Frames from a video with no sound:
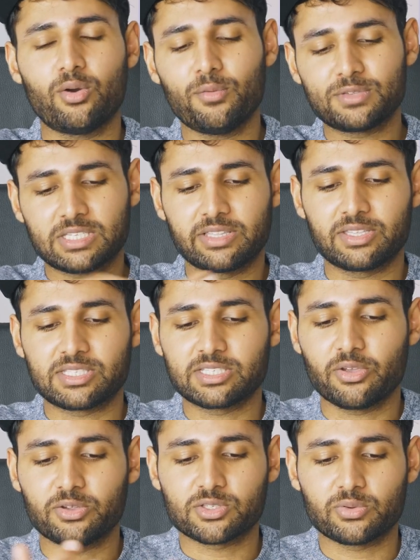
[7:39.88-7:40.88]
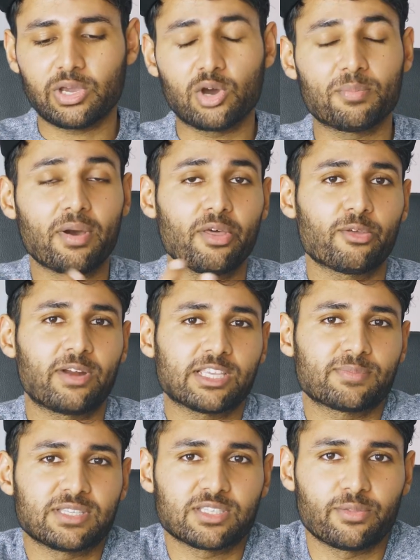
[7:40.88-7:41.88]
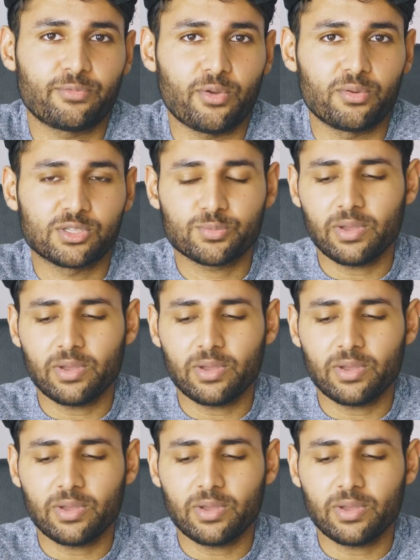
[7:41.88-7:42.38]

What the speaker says: obviously this is going to help other aspects of the phone as